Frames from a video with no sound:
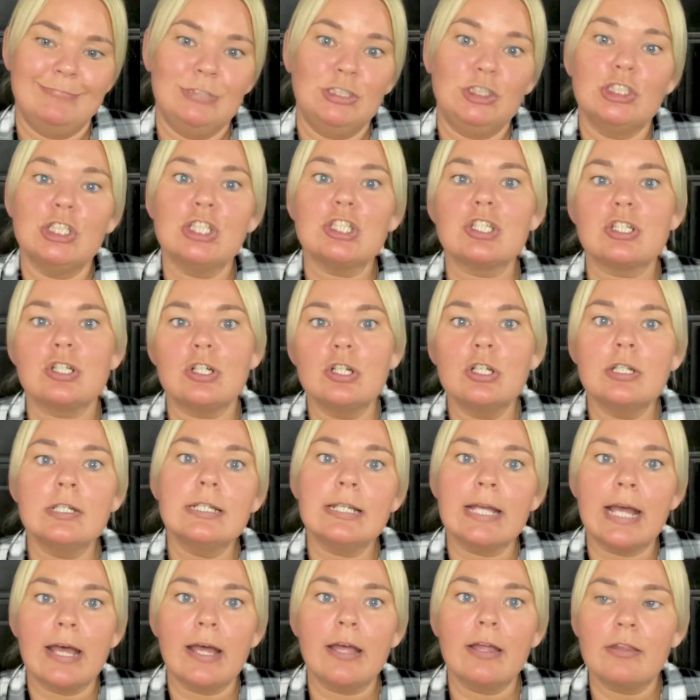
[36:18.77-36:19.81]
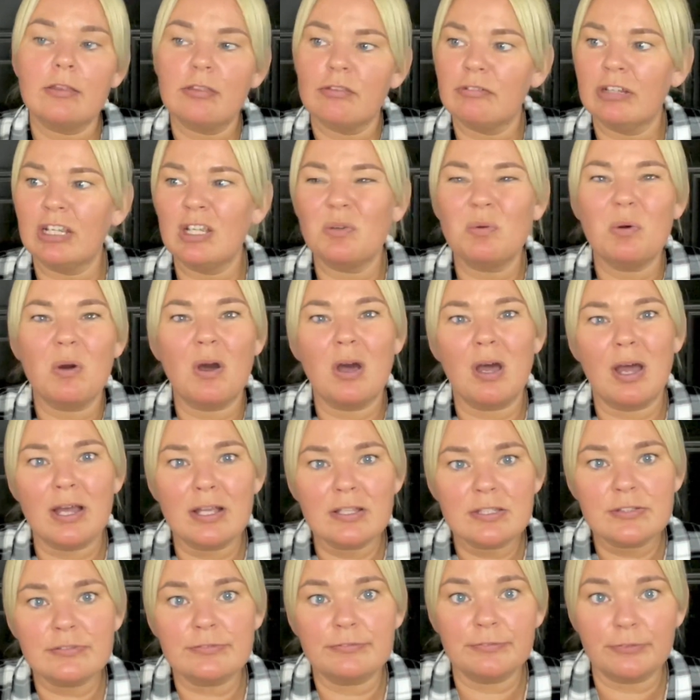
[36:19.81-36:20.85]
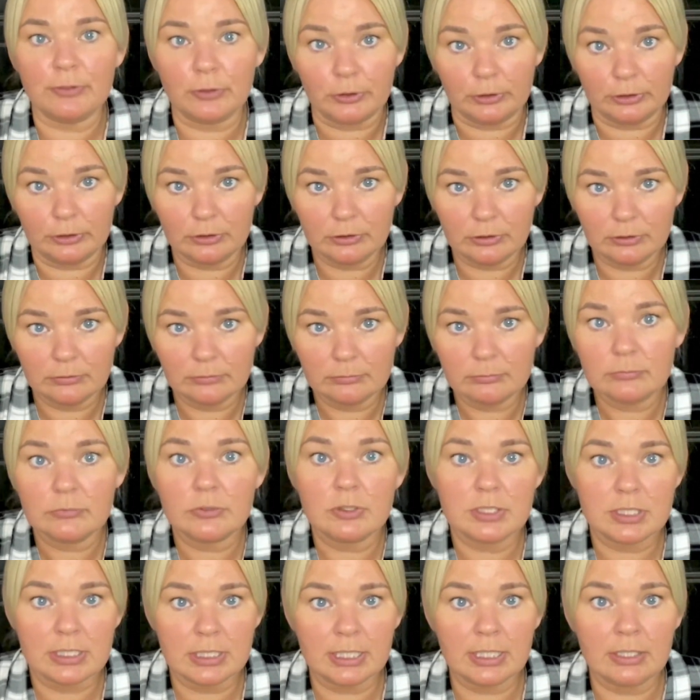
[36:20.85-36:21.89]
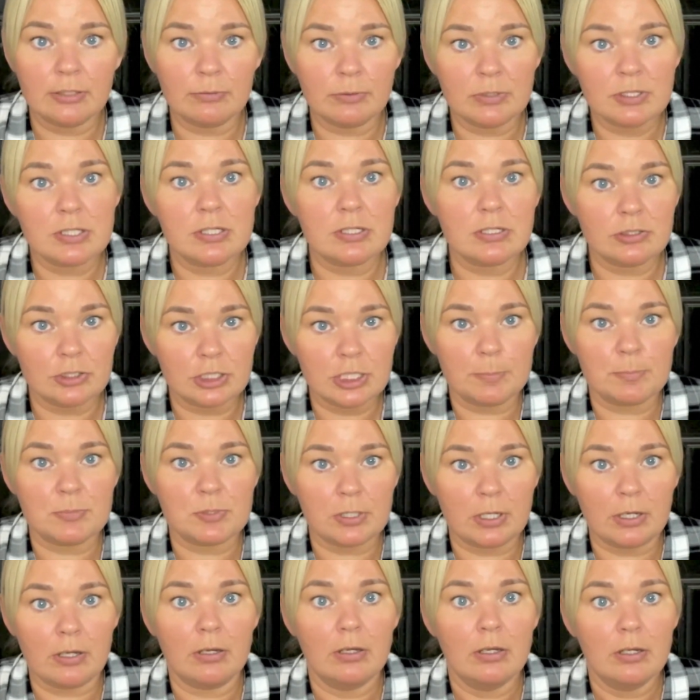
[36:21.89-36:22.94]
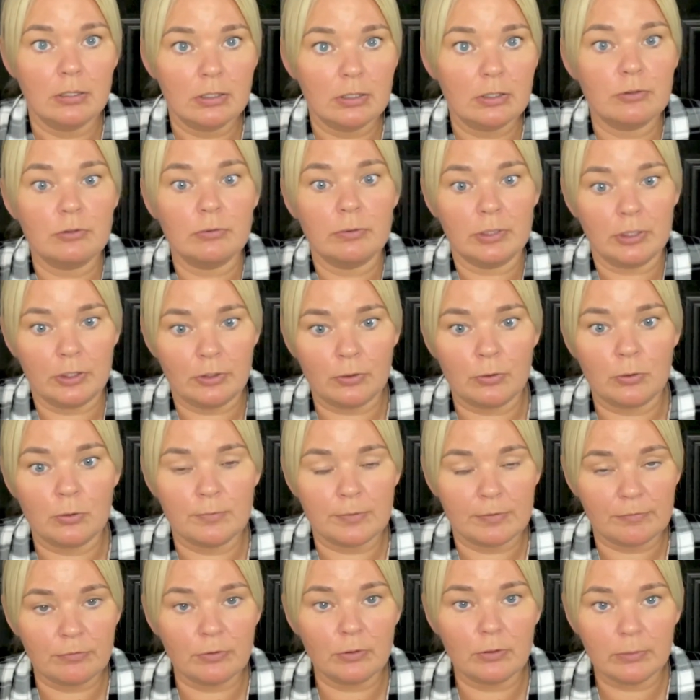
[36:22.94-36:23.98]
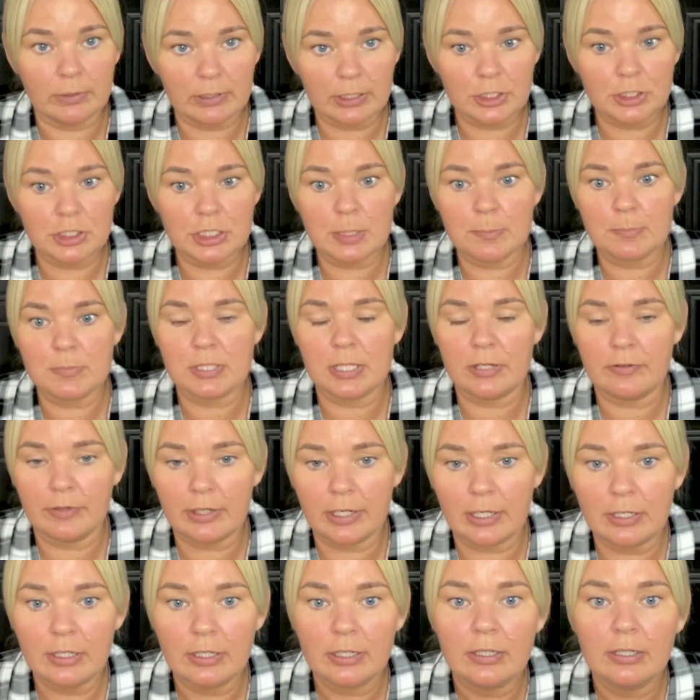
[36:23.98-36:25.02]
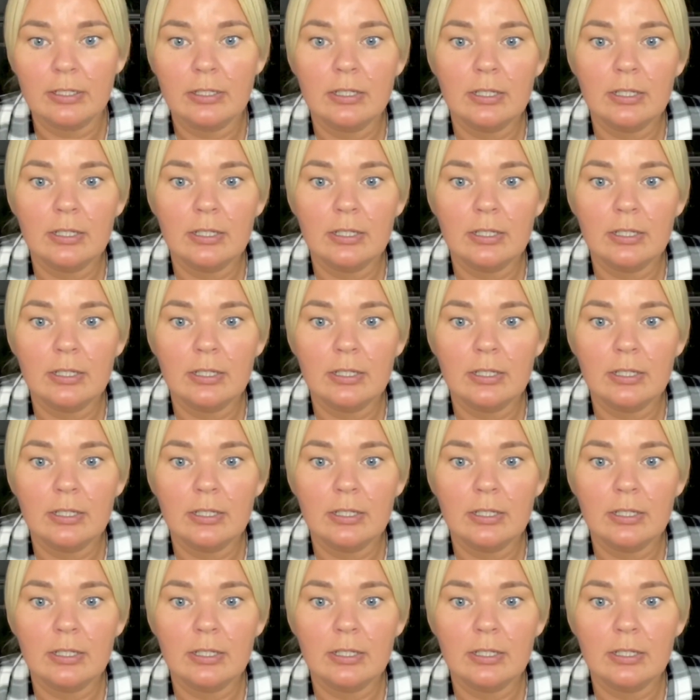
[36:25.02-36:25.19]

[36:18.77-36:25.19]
just under 3/4 full, because you need, once the chips are, you don't want it to overflow when the chips are in.